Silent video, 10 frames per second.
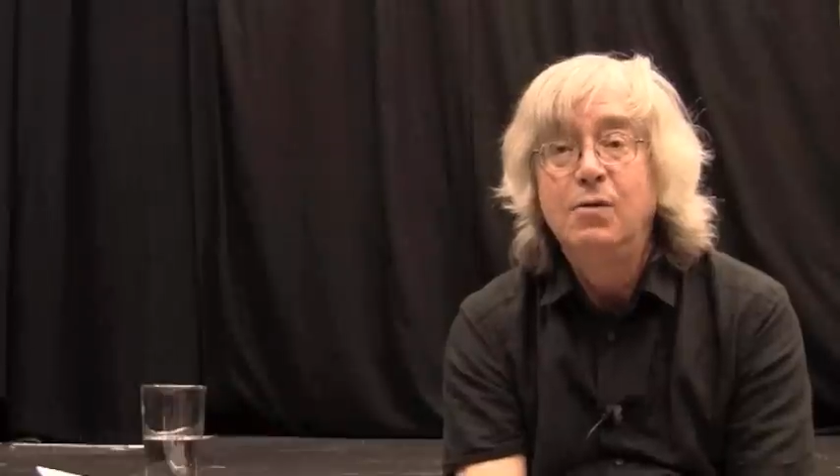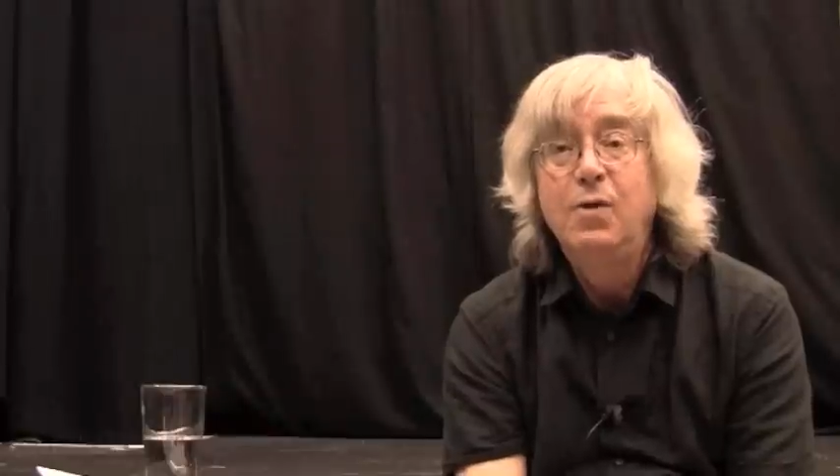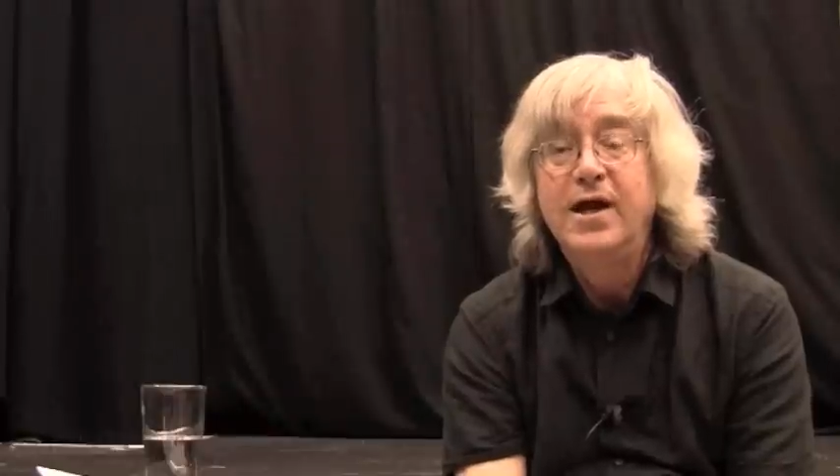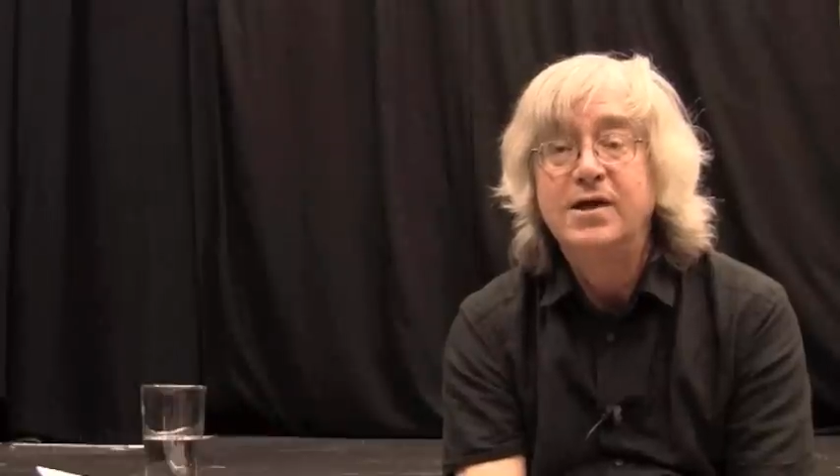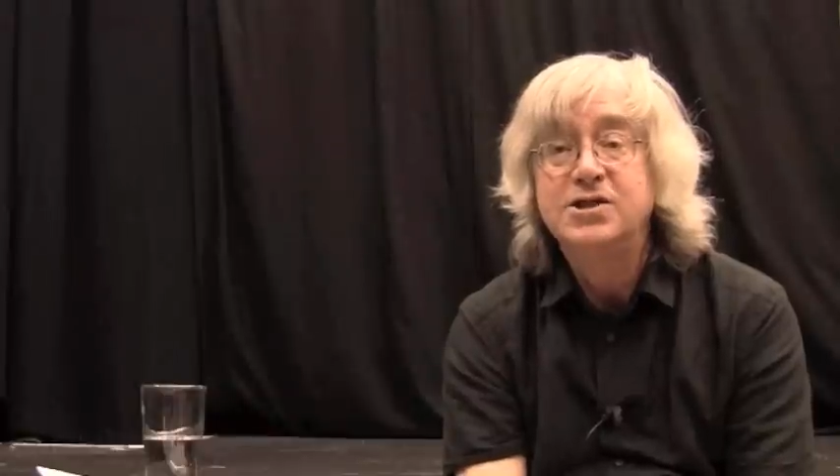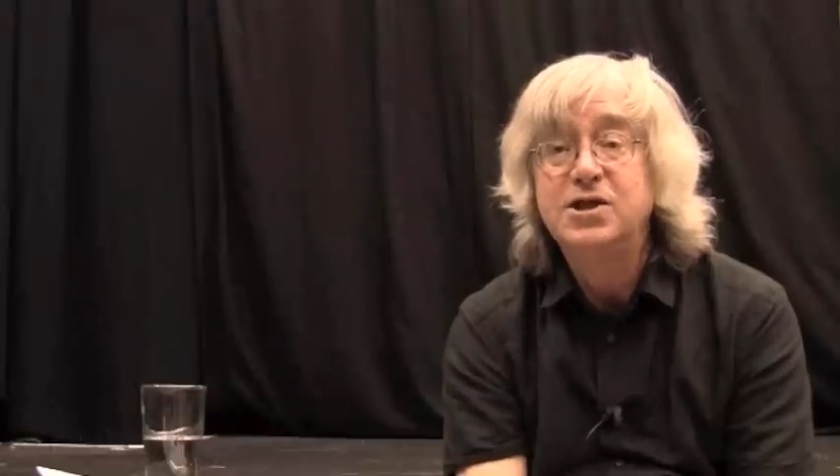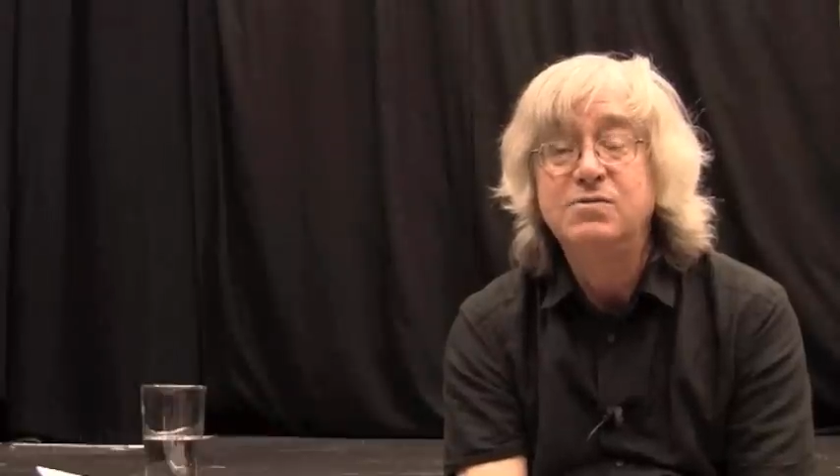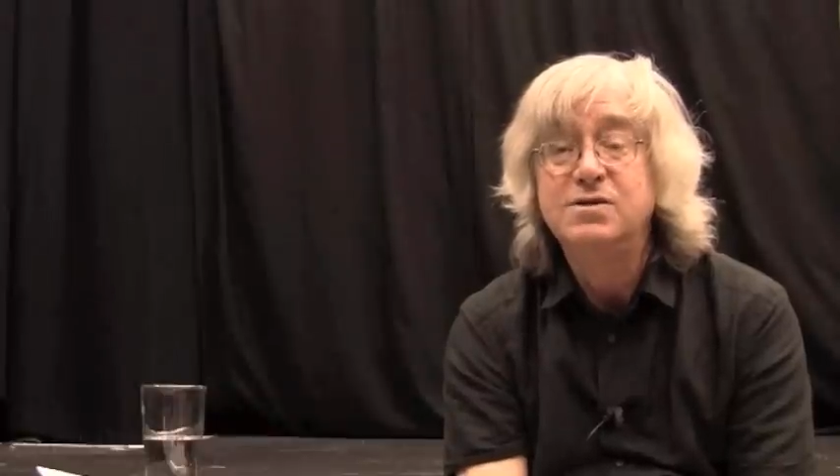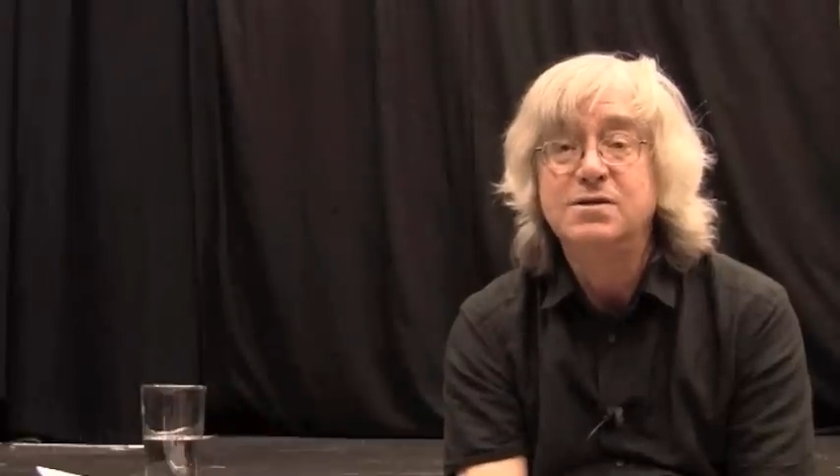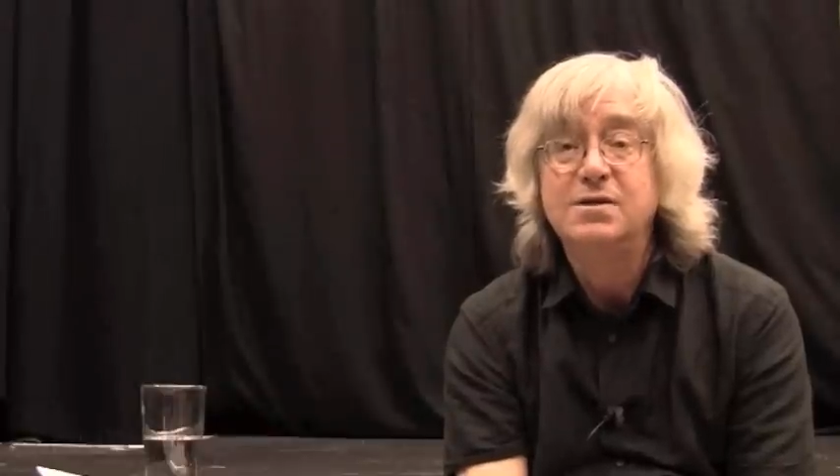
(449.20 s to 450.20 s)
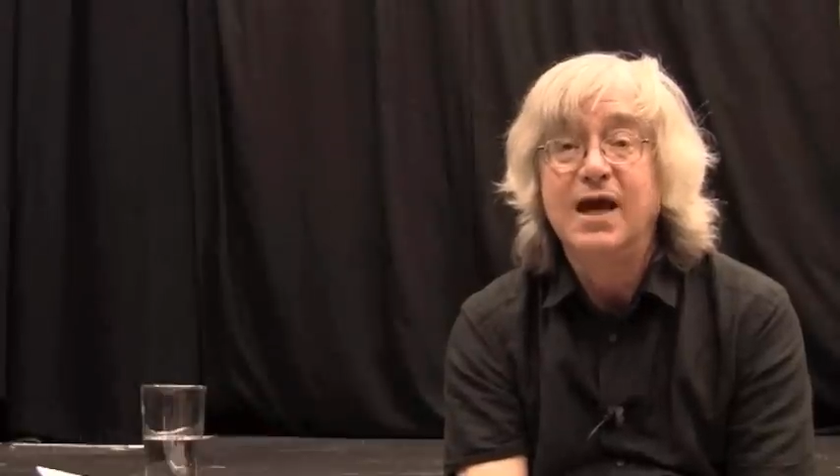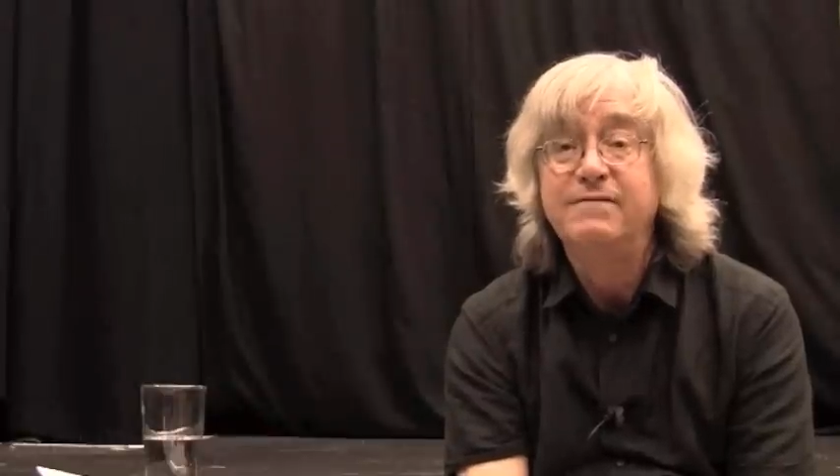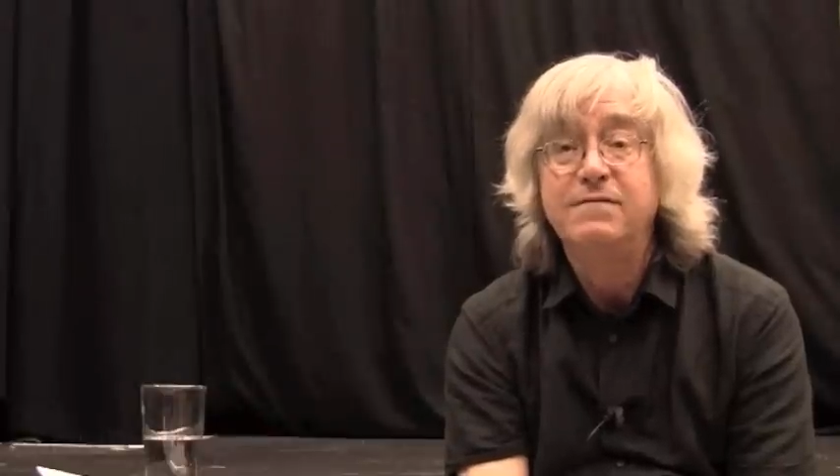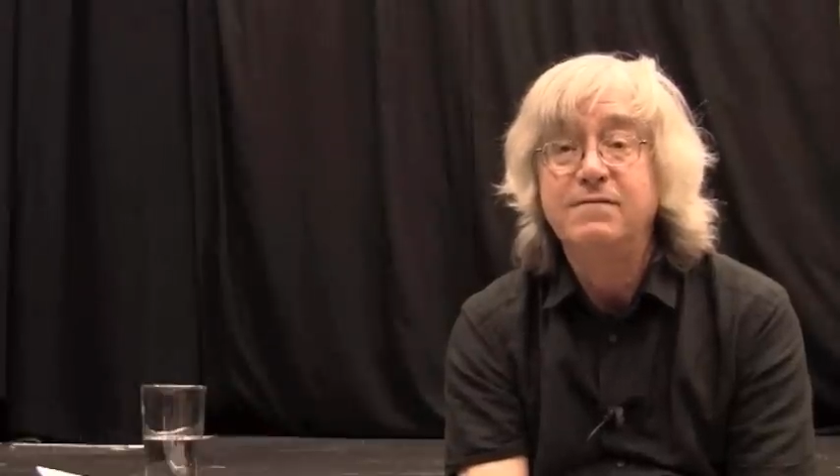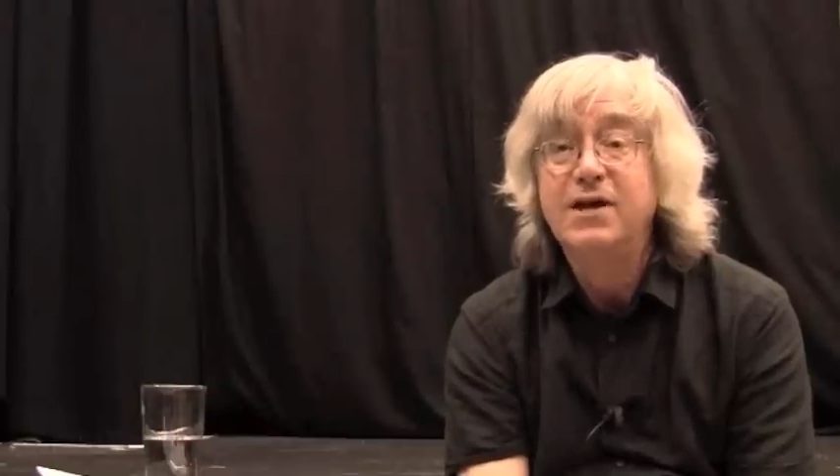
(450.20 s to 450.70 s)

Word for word: where students have